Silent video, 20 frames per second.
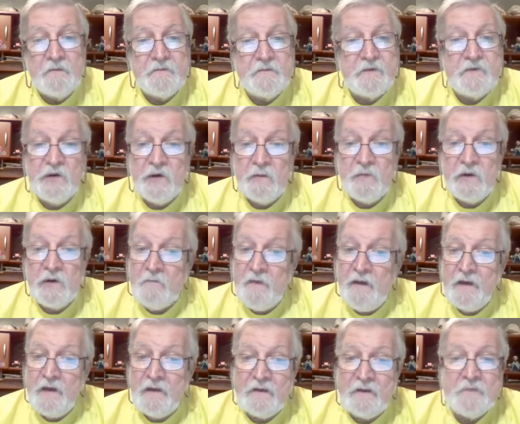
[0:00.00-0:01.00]
There's no more
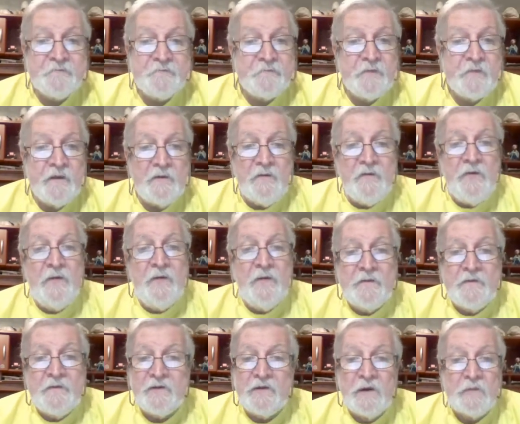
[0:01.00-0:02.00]
mailing.
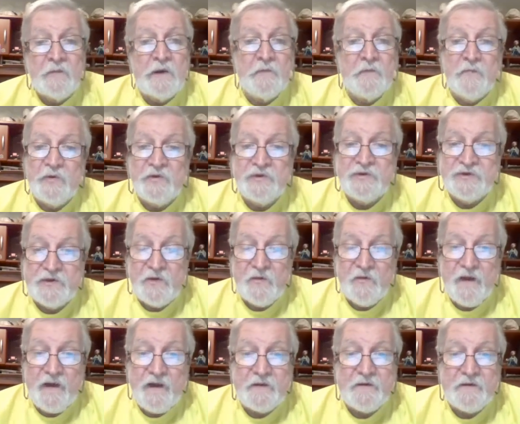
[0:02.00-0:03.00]
There's no more brochure
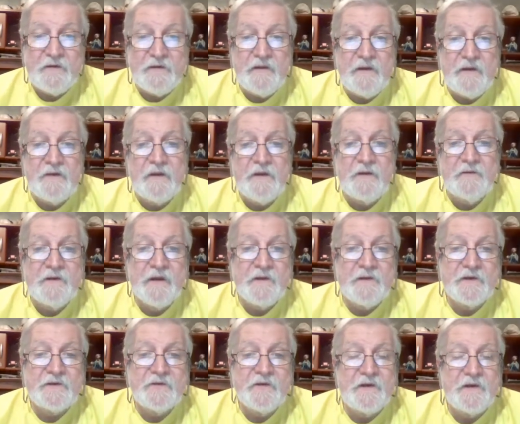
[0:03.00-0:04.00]
racks. It's all done
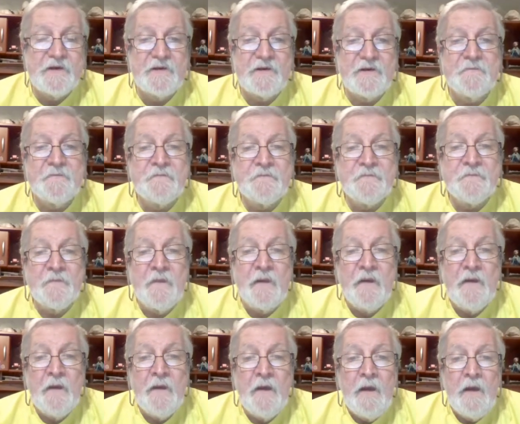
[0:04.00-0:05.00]
electronically.
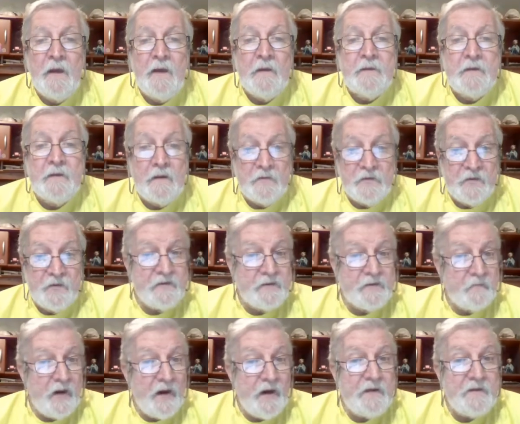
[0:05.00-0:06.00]
Now, there is a
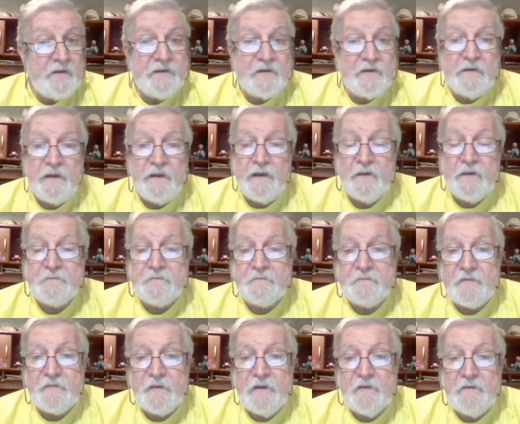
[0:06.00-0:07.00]
bias in that,
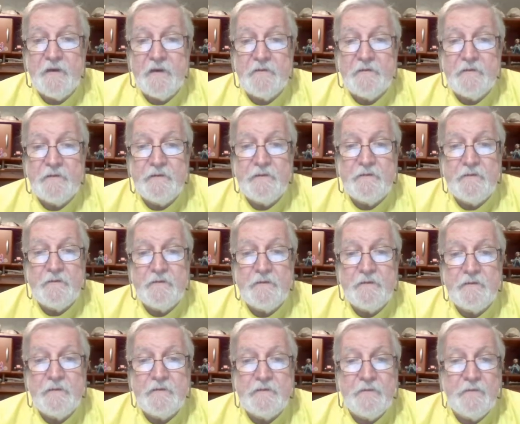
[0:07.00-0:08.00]
and that
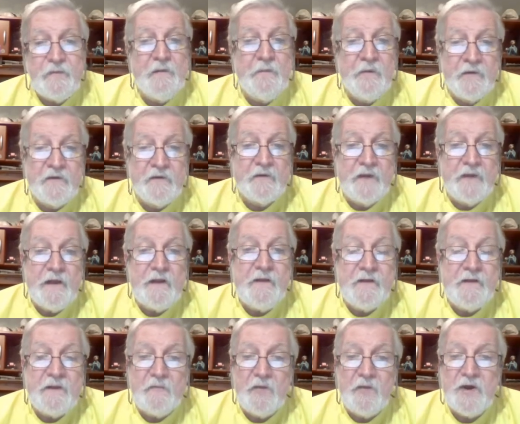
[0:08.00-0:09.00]
the people who are
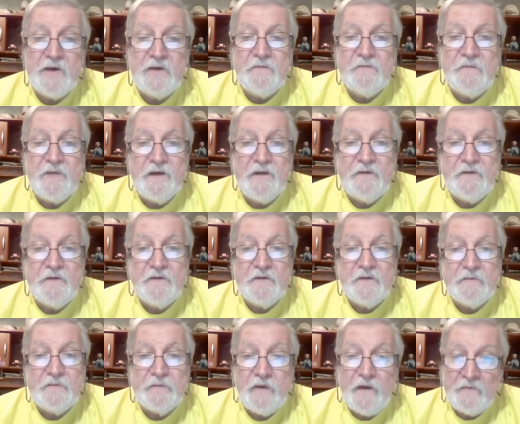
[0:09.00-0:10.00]
getting your marketing pieces
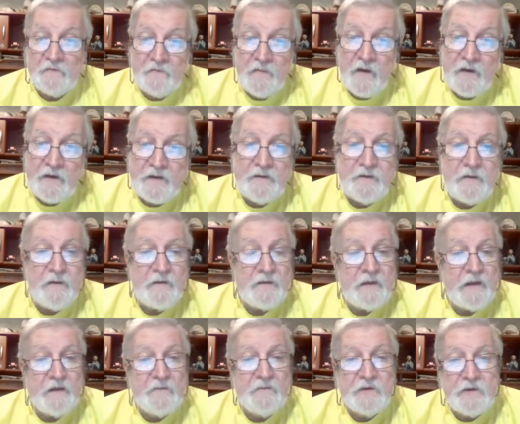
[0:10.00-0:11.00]
have money because
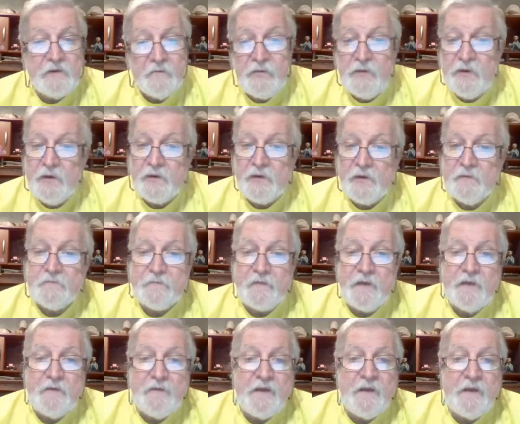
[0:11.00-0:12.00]
they have a computer
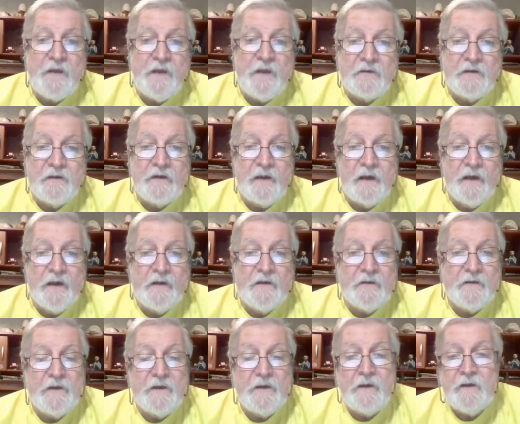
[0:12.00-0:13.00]
and they can get online
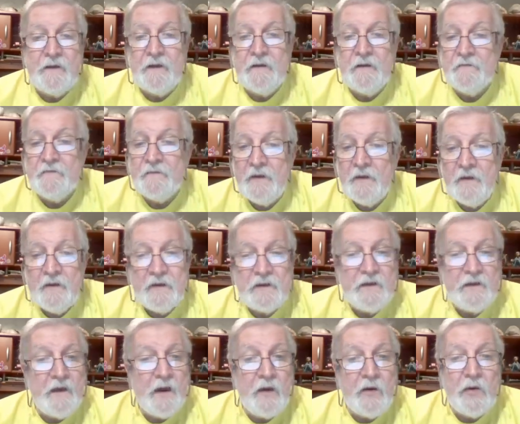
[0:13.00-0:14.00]
and they can have
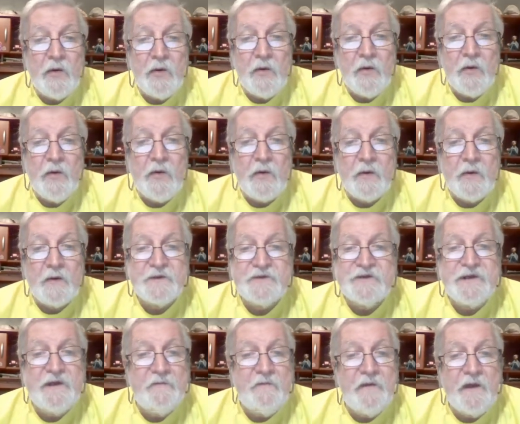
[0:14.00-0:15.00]
Yahoo or
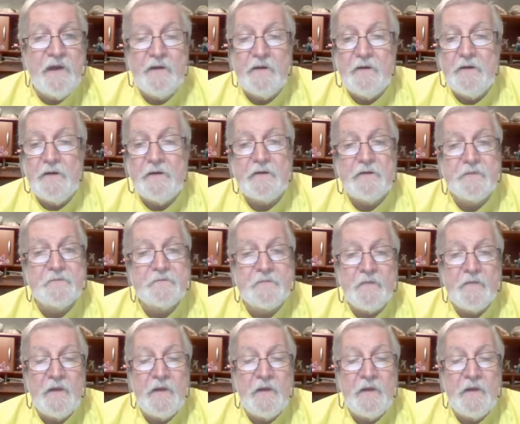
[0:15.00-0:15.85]
Gmail or